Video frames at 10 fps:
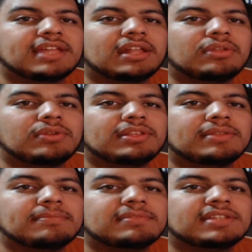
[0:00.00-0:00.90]
download in
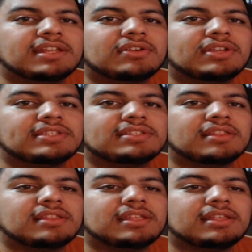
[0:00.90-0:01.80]
the center is
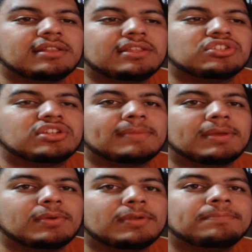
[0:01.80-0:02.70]
the
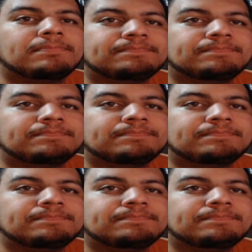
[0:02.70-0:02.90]
legitimate one.